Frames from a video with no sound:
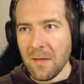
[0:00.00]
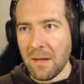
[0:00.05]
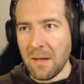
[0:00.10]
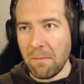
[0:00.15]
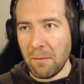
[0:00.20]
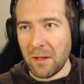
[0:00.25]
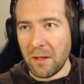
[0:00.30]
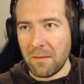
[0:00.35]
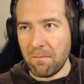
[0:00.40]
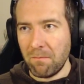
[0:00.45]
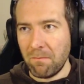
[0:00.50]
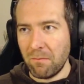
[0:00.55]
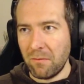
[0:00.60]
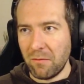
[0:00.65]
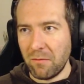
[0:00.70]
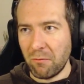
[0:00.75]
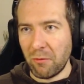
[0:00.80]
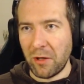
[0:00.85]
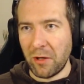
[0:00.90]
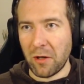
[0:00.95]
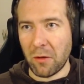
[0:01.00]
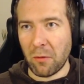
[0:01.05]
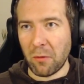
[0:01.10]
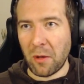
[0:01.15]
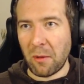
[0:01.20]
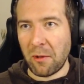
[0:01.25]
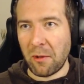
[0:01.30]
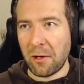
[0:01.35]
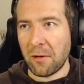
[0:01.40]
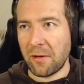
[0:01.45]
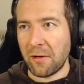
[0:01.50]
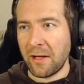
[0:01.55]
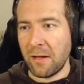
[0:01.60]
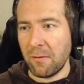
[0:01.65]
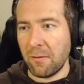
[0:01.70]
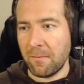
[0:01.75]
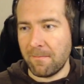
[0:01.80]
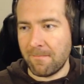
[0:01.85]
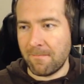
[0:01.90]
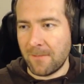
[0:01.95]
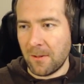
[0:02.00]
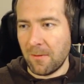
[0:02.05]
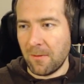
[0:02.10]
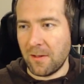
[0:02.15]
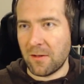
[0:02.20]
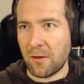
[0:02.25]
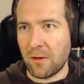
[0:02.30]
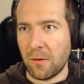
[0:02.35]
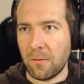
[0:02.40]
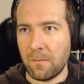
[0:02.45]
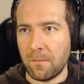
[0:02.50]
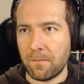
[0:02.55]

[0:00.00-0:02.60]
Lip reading: But we are where we are now, so let's go.